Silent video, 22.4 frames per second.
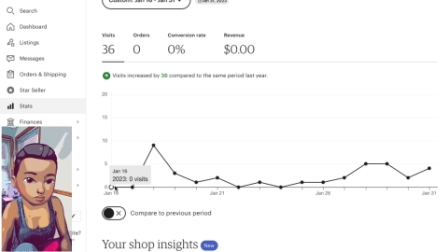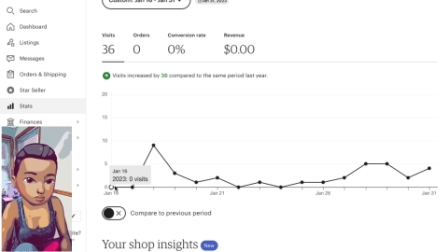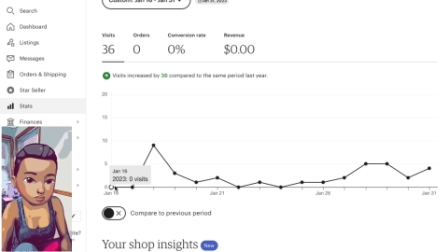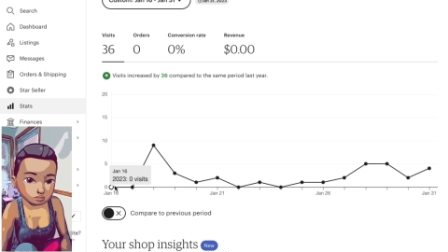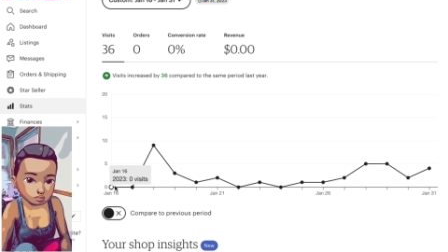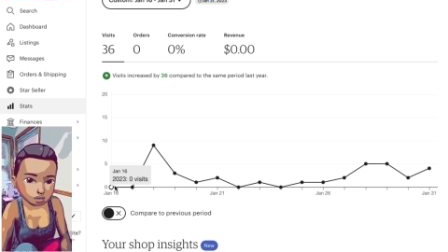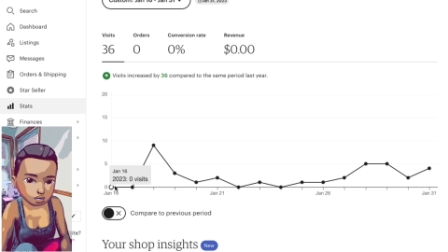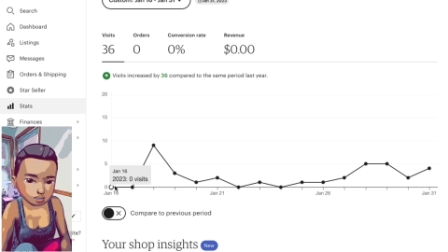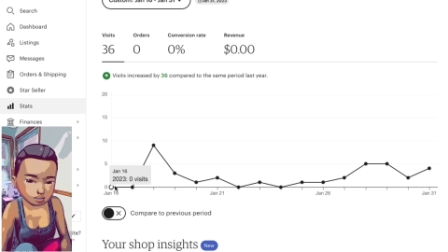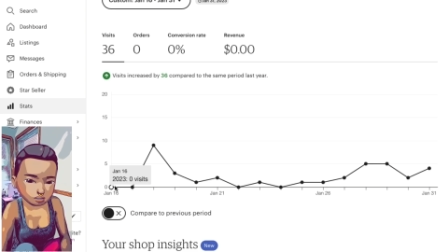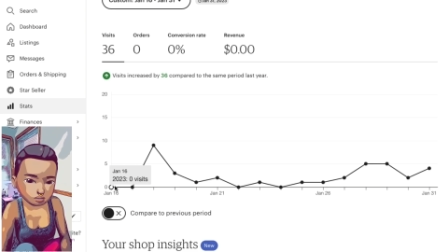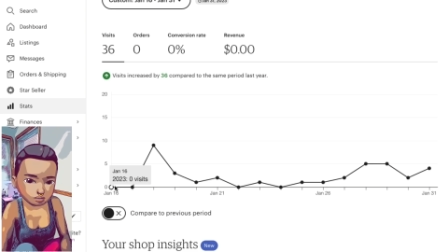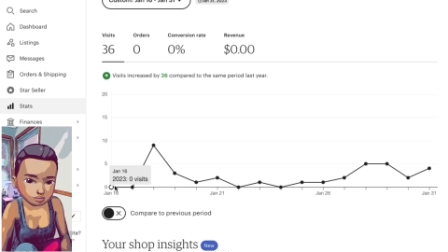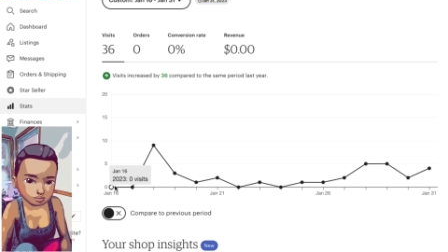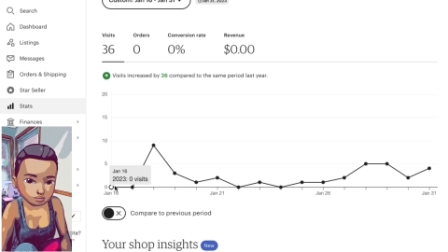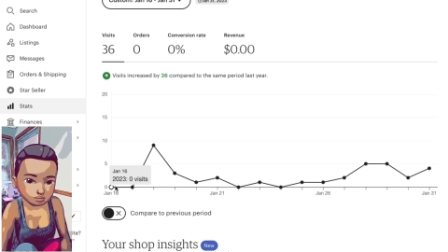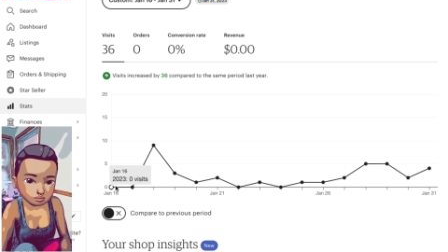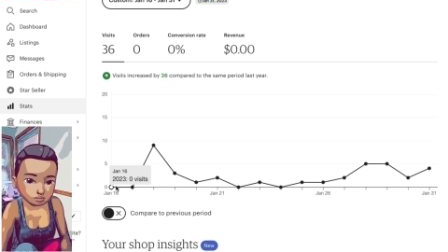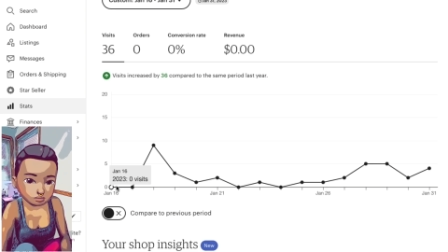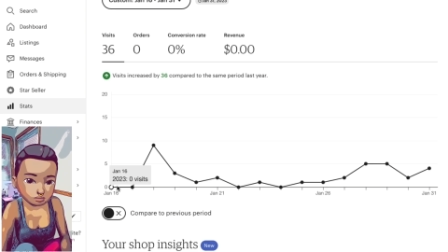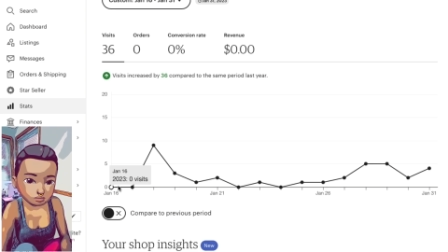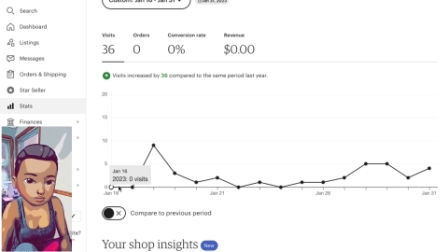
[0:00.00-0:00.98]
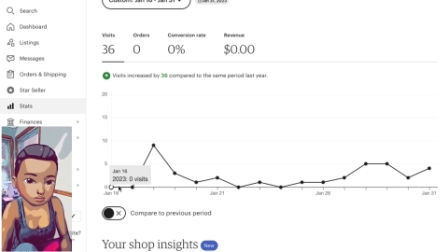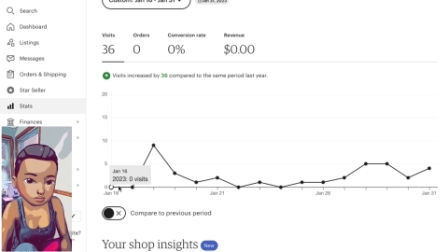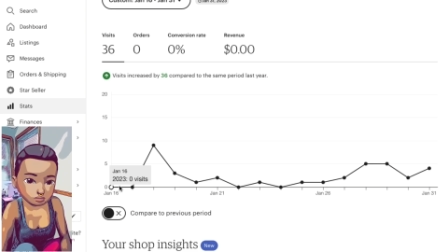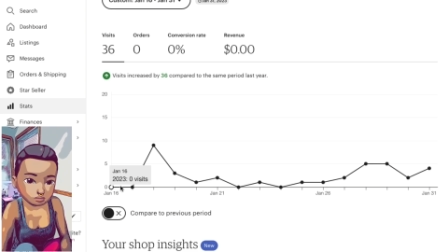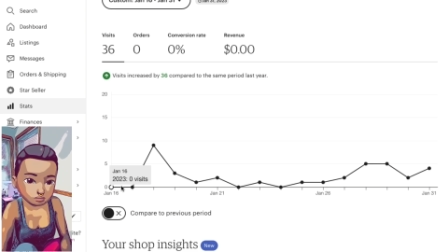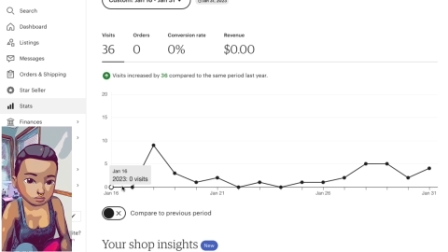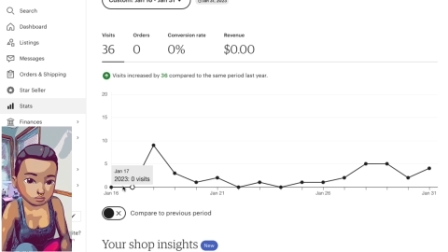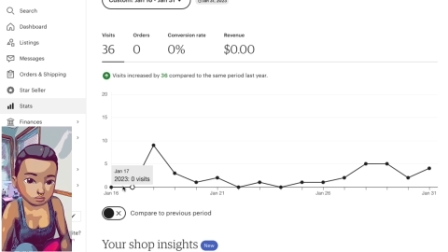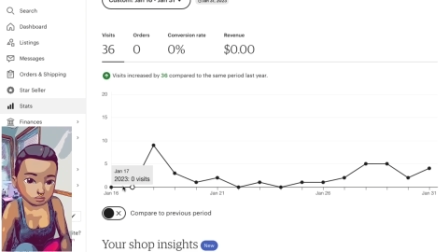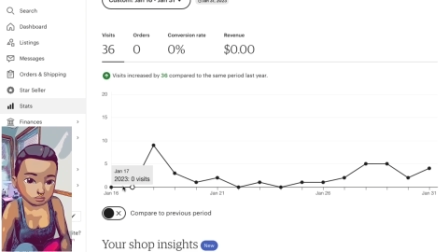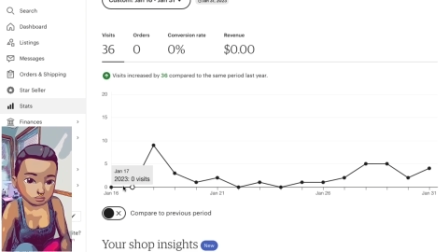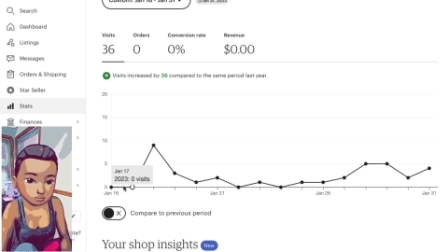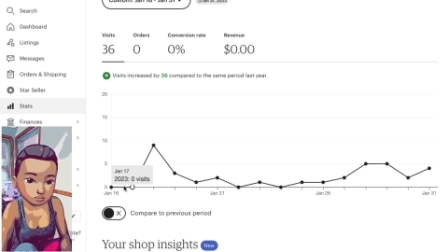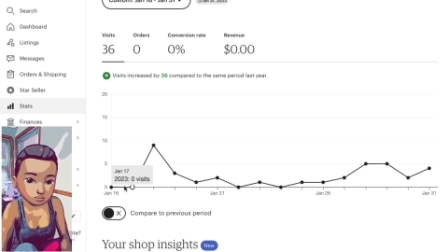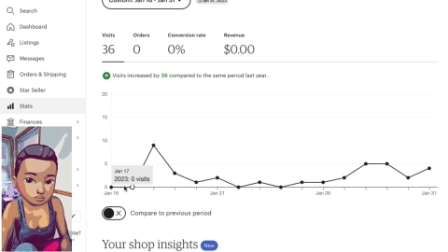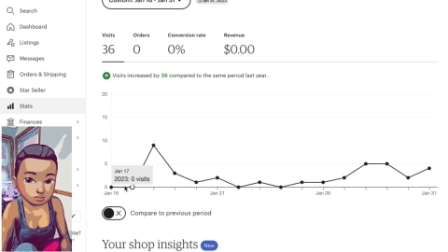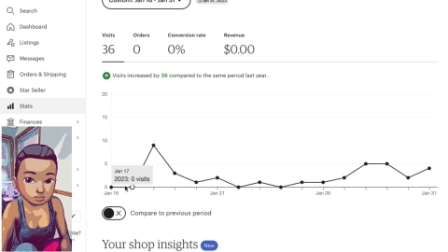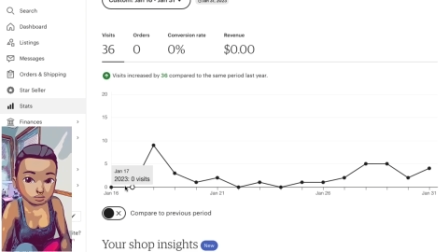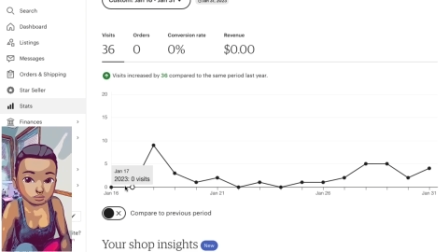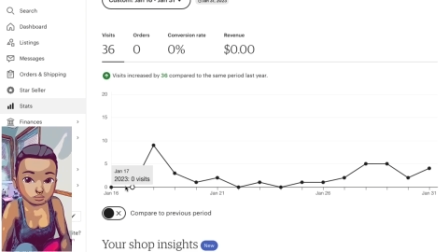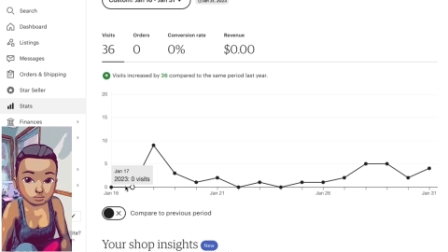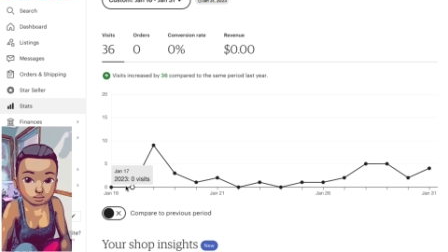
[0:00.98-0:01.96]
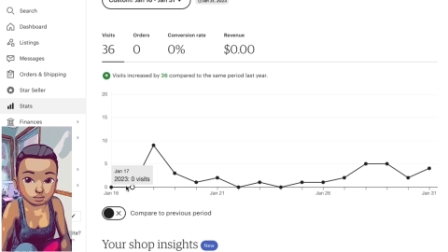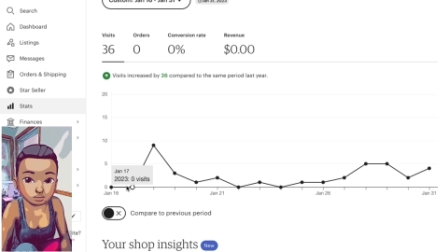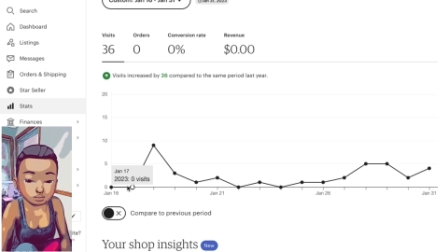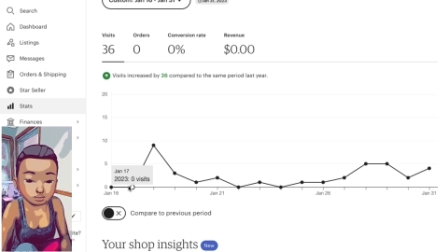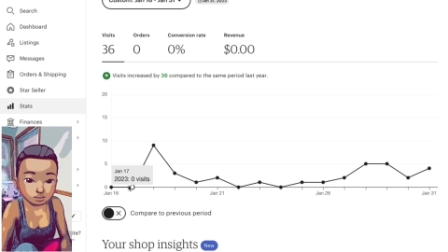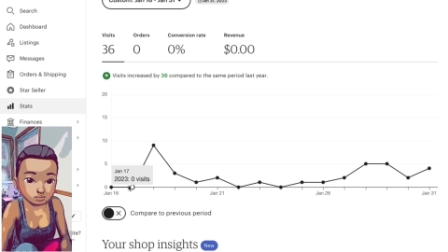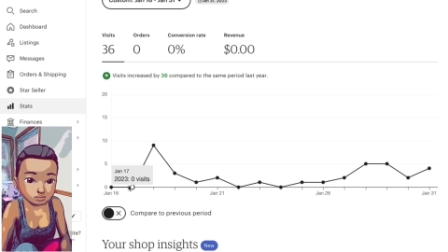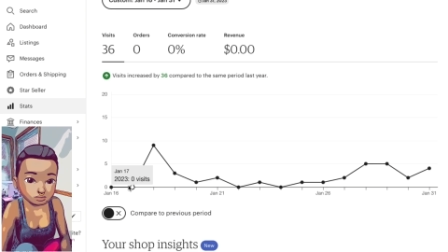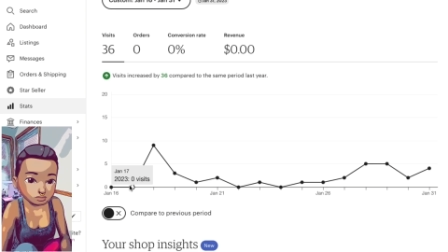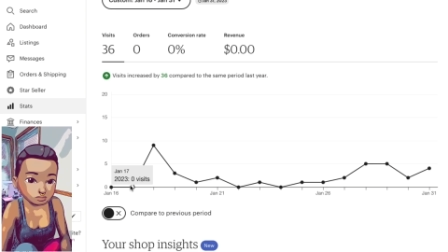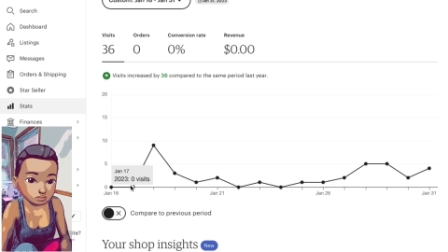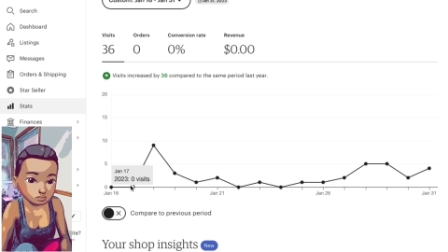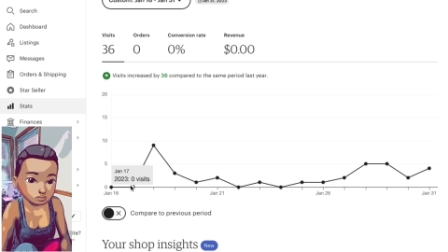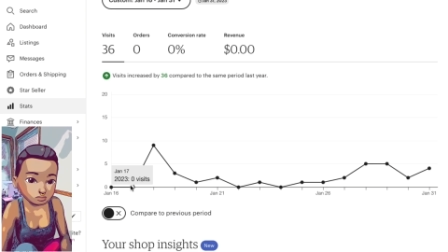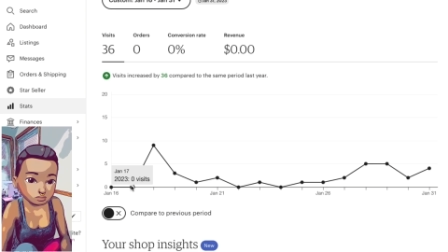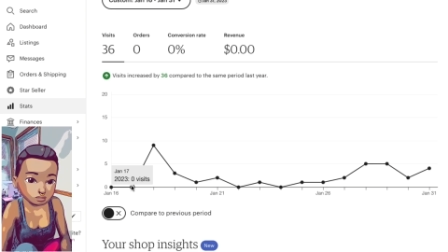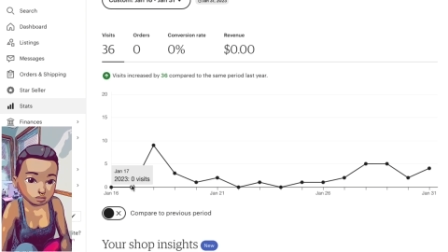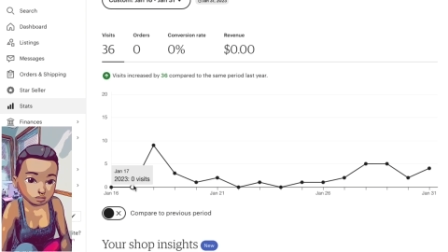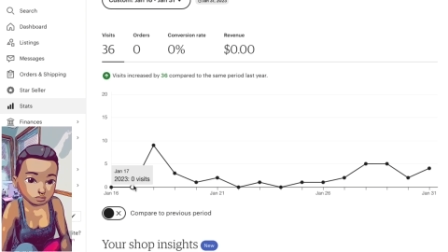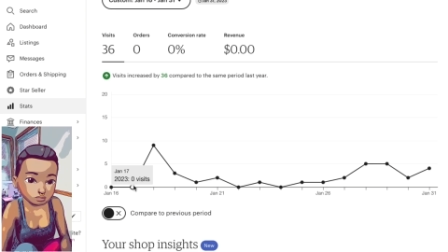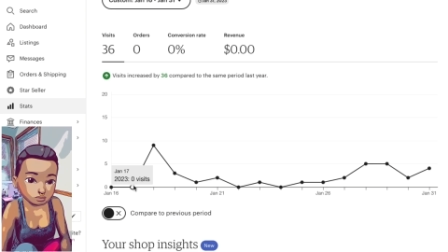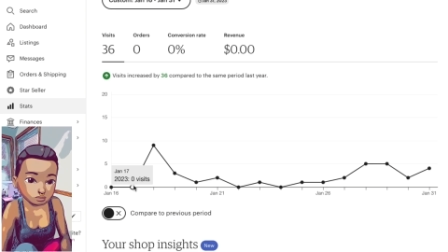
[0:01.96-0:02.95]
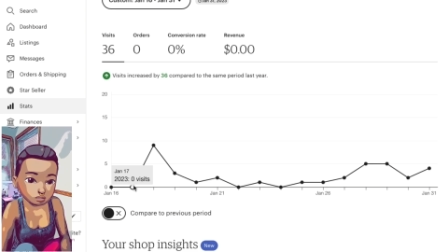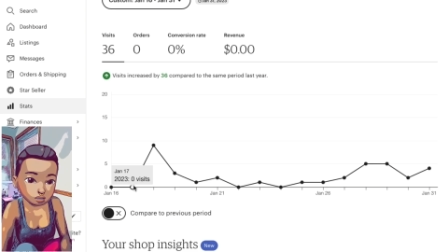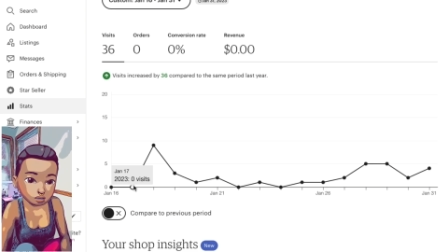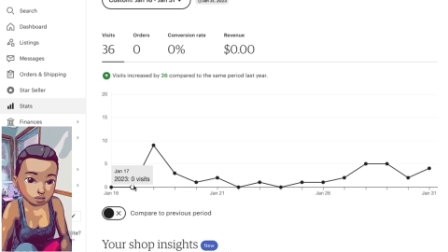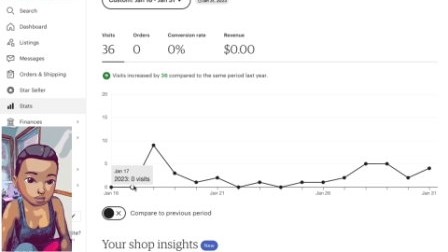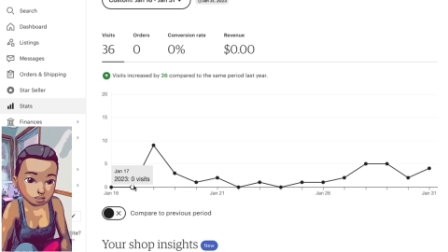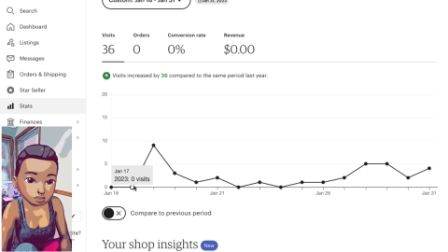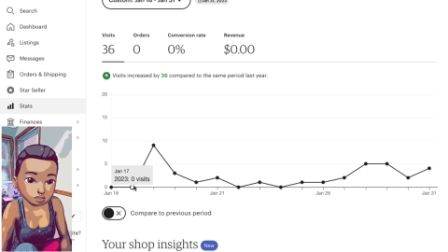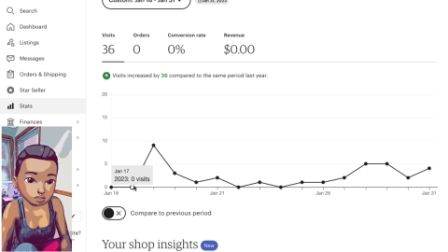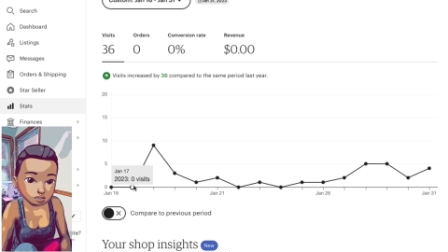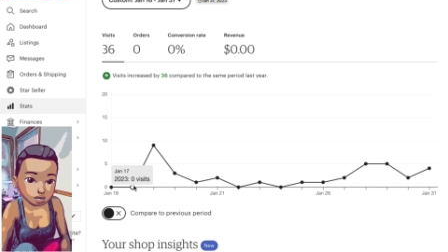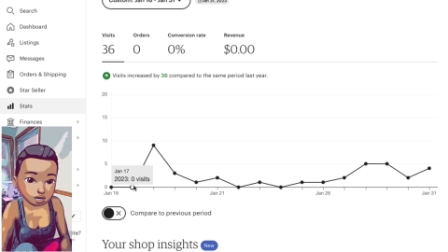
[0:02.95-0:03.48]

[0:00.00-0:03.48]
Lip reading: Nothing on the 16th. So it must have been the 17th that I started.